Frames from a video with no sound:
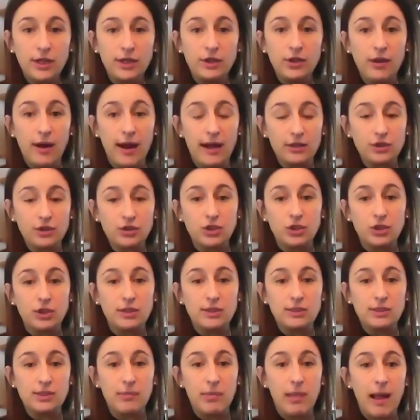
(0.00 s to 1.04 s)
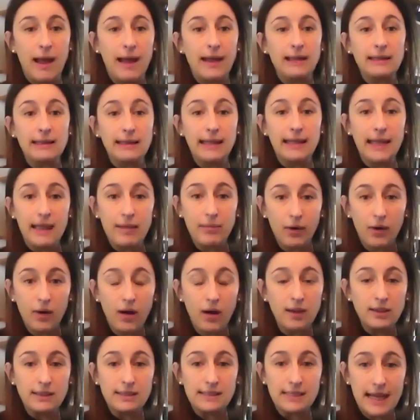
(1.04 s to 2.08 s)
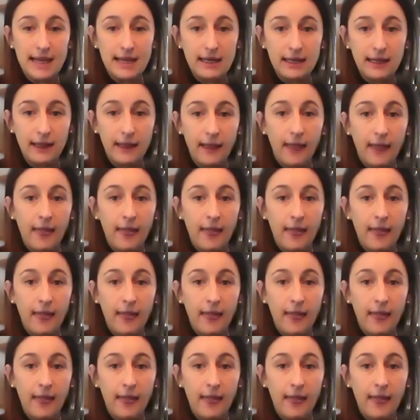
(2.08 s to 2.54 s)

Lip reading: and you're actually supplying labor on site,